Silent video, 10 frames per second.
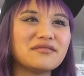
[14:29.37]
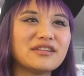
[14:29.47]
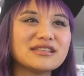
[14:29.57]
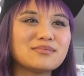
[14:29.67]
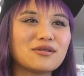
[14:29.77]
the
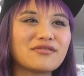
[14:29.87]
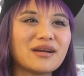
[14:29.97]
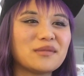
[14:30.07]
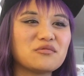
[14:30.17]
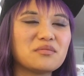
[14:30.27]
Vinsmoke
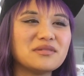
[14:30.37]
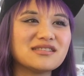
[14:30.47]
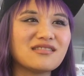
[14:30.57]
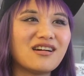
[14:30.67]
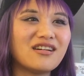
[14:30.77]
family will be
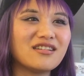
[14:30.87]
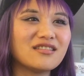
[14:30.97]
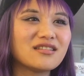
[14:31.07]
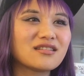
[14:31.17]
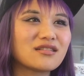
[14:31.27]
slaughtered.